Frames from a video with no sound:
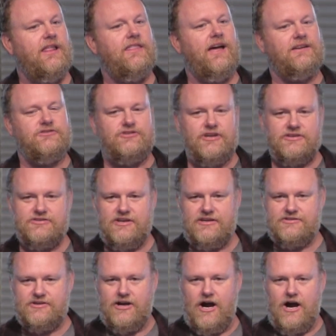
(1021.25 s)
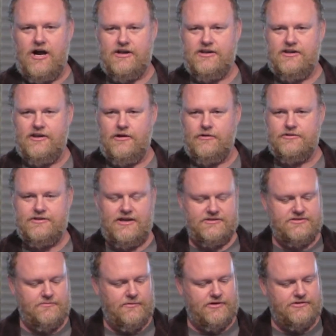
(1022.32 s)
That just as God in the Old
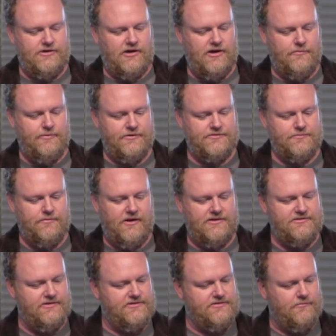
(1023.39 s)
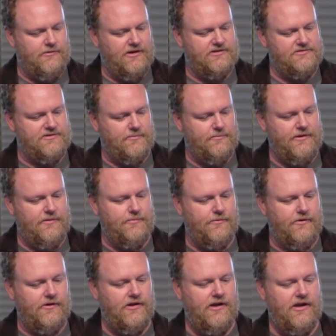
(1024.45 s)
Testament took up his presence amongst the
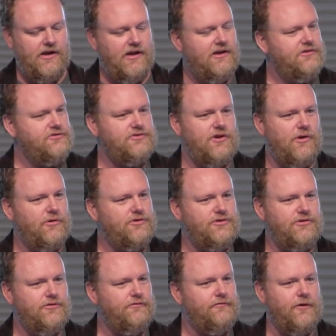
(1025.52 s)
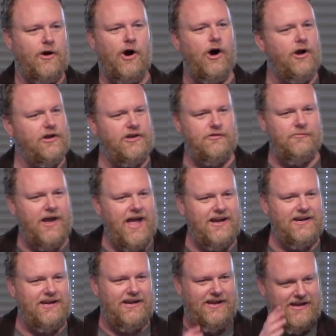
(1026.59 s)
people, so too for all
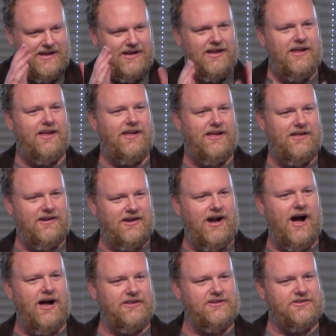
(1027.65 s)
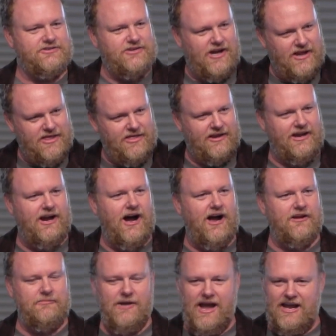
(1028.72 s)
humanity, God the Son, the
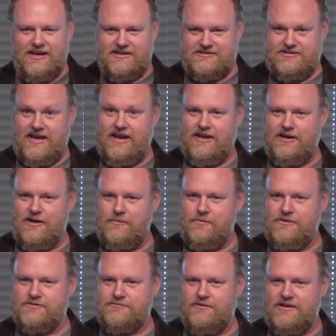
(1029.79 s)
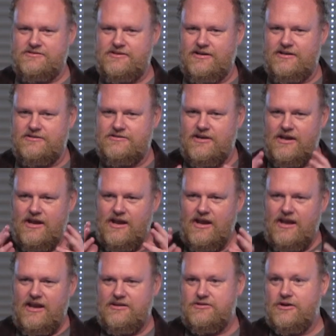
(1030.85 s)
God man, has taken up his residence.
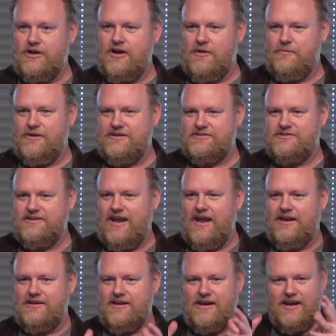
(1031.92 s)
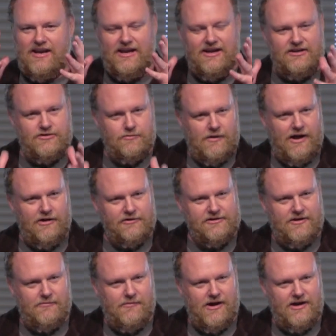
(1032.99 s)
He took up his tent. He dwelt
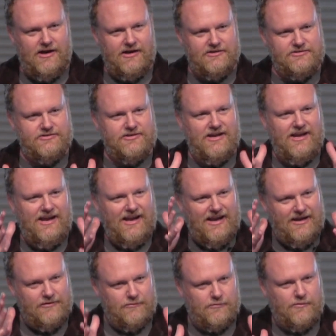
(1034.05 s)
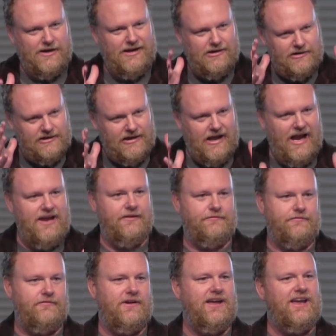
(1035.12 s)
among us in real
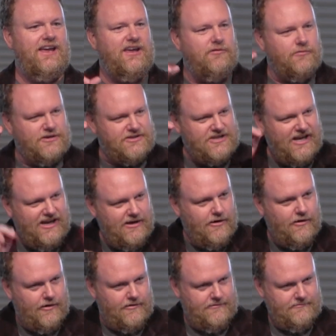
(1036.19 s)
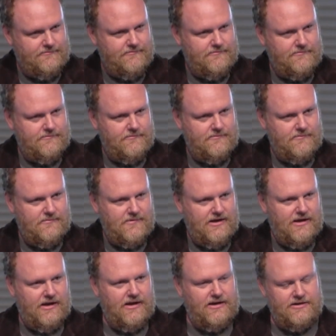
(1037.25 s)
life. He was here.
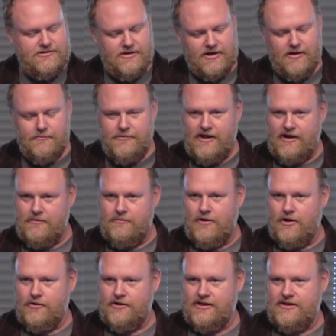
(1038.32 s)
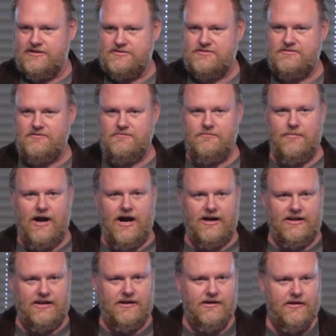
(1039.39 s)
And he took up that abode in his
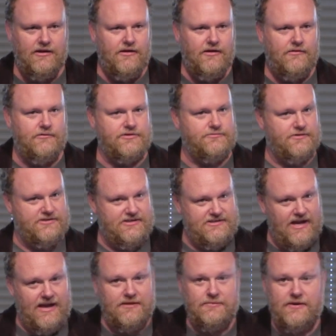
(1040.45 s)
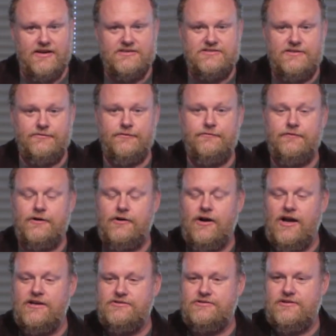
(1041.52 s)
body, which was a tent, because even for
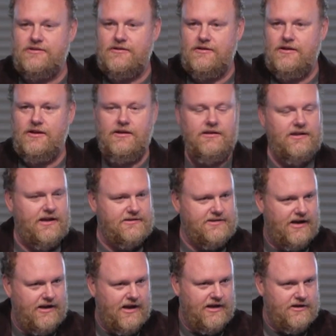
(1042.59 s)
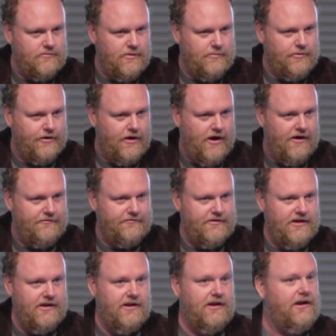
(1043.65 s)
Christ, that tent had to be put
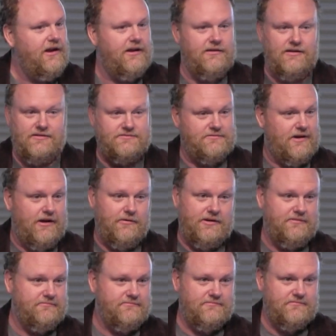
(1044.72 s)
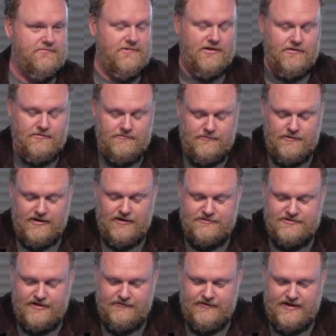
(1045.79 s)
off. And that's how he you know, won our
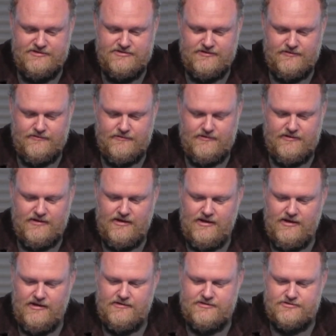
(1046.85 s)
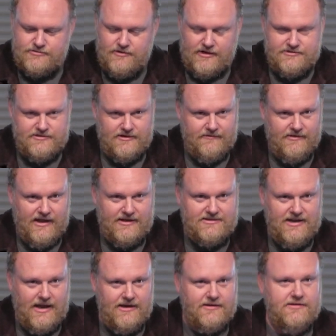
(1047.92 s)
salvation through the destruction of that
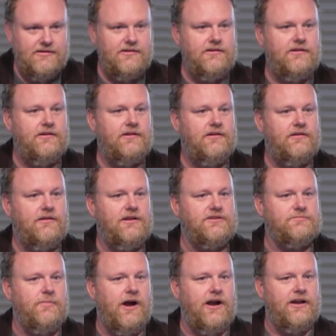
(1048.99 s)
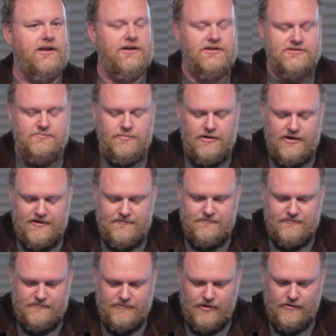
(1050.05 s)
tent, his body and his
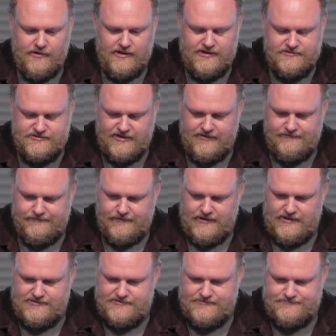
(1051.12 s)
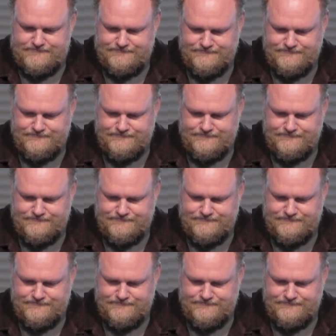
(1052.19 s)
blood broken and shed for us.